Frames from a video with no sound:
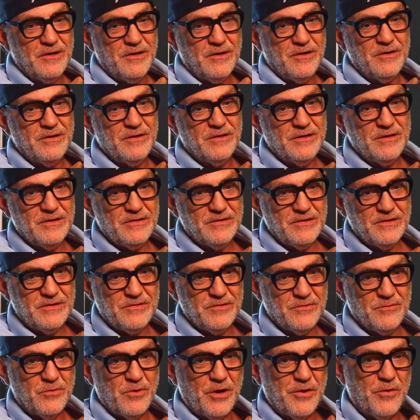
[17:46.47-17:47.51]

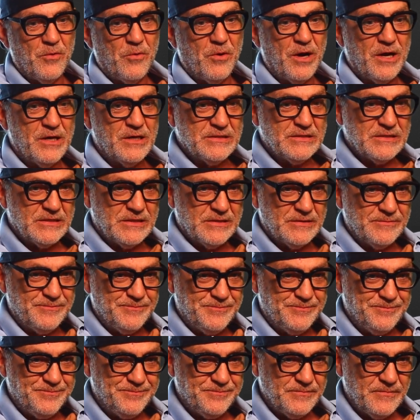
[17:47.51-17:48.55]
It's a runaway, isn't it?
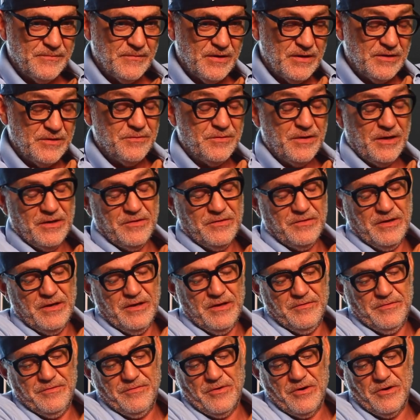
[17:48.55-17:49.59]

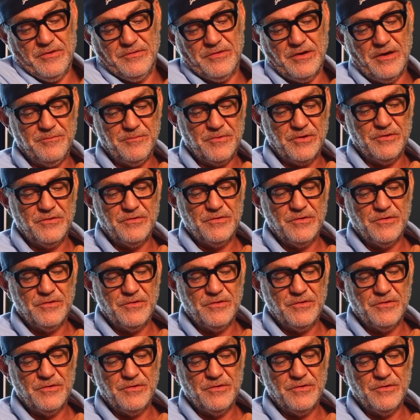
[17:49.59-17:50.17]
As far as I'm